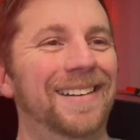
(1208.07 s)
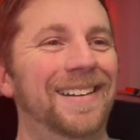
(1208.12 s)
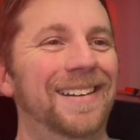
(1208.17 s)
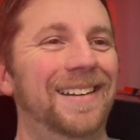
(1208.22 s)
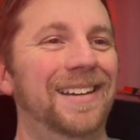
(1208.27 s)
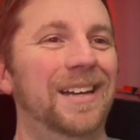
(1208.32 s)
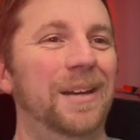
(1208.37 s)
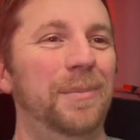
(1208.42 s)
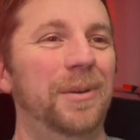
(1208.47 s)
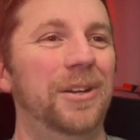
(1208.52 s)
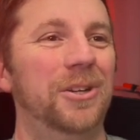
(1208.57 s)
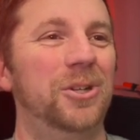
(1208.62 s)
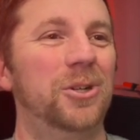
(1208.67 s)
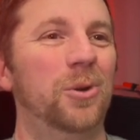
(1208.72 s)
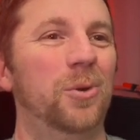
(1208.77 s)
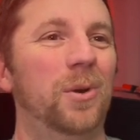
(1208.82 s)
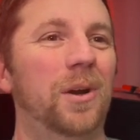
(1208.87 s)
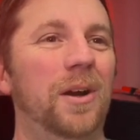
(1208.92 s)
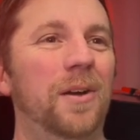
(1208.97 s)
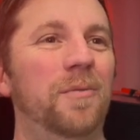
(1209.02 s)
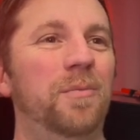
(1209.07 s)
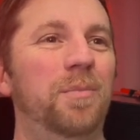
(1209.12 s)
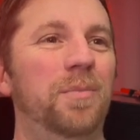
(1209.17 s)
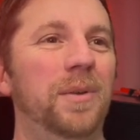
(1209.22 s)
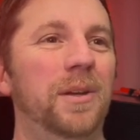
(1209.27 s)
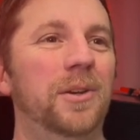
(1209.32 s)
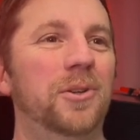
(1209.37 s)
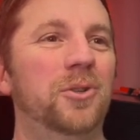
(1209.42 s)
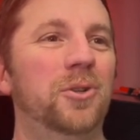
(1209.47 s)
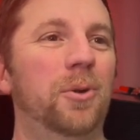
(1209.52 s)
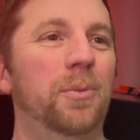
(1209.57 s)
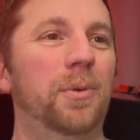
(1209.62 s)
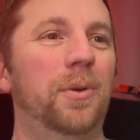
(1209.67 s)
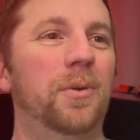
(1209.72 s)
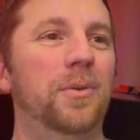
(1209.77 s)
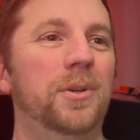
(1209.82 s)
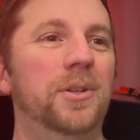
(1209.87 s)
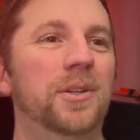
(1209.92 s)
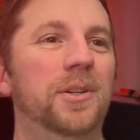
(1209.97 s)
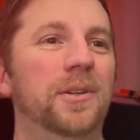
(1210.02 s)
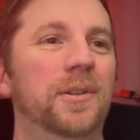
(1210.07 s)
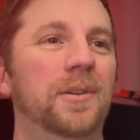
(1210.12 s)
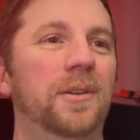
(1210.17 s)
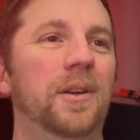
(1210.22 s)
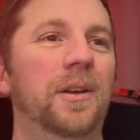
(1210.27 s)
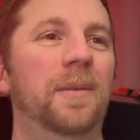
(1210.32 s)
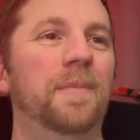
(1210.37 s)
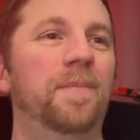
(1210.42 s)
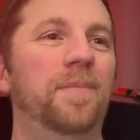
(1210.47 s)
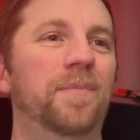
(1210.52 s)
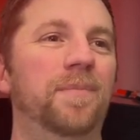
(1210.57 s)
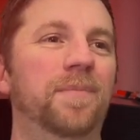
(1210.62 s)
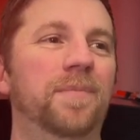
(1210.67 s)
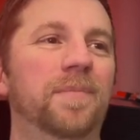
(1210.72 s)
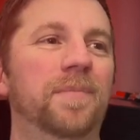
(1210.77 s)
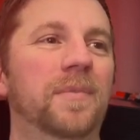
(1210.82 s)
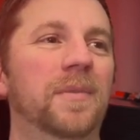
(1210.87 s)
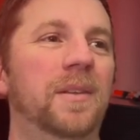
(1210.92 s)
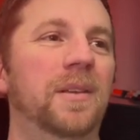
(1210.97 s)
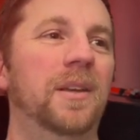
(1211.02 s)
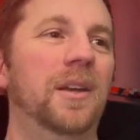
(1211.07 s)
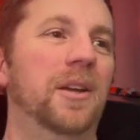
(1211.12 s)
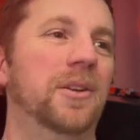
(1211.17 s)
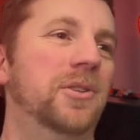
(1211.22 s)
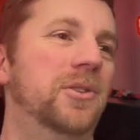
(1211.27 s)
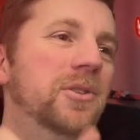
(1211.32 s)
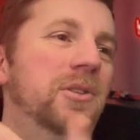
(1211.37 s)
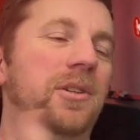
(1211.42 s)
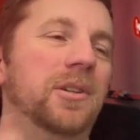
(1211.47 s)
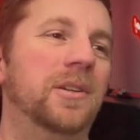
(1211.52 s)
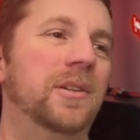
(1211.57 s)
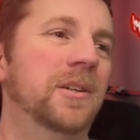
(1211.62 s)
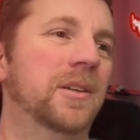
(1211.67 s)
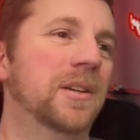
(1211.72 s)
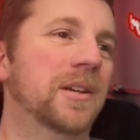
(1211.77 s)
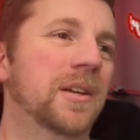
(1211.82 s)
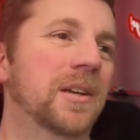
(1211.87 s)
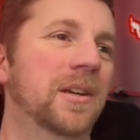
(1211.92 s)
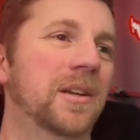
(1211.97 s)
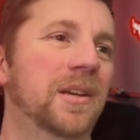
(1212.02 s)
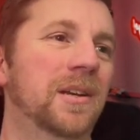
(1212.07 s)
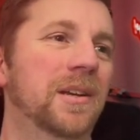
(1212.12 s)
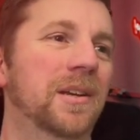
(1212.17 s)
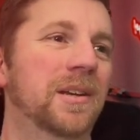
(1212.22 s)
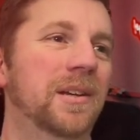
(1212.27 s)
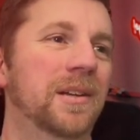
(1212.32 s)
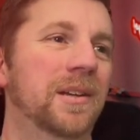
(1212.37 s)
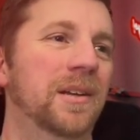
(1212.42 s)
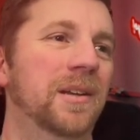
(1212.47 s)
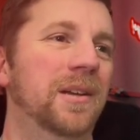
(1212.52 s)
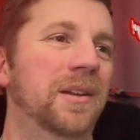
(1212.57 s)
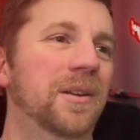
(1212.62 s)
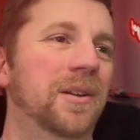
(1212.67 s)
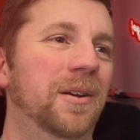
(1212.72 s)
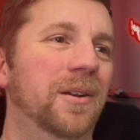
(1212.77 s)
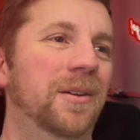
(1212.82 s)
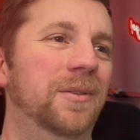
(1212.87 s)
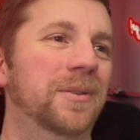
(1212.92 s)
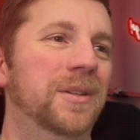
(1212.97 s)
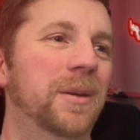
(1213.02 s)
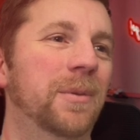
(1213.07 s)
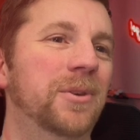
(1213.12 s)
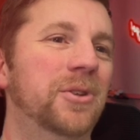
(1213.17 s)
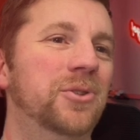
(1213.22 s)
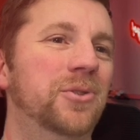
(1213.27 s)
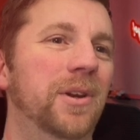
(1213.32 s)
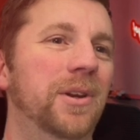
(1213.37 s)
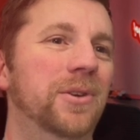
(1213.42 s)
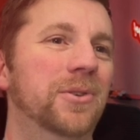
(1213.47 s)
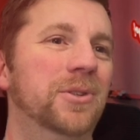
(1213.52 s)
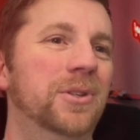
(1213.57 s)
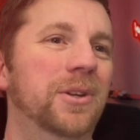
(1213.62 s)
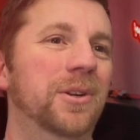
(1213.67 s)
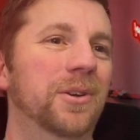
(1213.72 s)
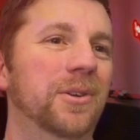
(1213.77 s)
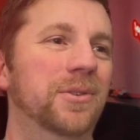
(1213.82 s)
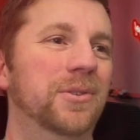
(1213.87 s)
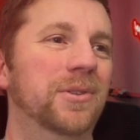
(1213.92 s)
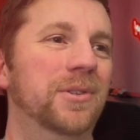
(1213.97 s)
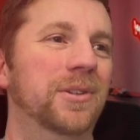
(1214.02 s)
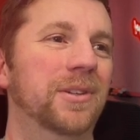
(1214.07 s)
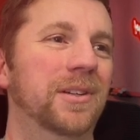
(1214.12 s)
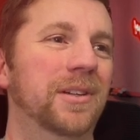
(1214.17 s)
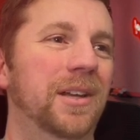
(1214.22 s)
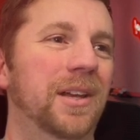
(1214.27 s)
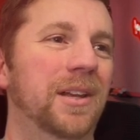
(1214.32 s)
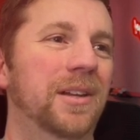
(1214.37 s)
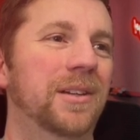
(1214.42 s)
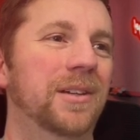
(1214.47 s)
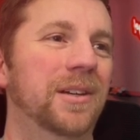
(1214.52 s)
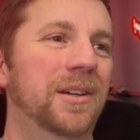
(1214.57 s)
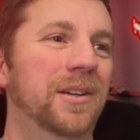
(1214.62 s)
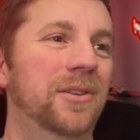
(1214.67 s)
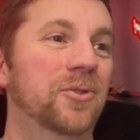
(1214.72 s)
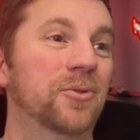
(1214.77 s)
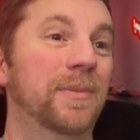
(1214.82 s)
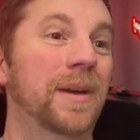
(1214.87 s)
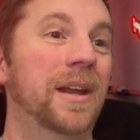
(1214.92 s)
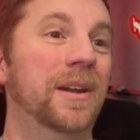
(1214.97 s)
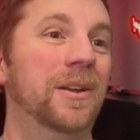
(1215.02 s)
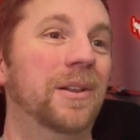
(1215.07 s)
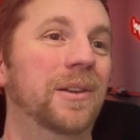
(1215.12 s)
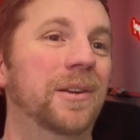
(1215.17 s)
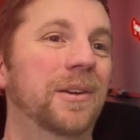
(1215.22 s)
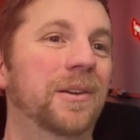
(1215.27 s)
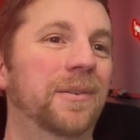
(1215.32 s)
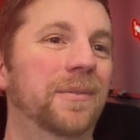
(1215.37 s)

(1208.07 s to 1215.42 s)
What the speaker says: yeah, be a show off, be a showboat. Yeah, just to demonstrate your skills and dramatically.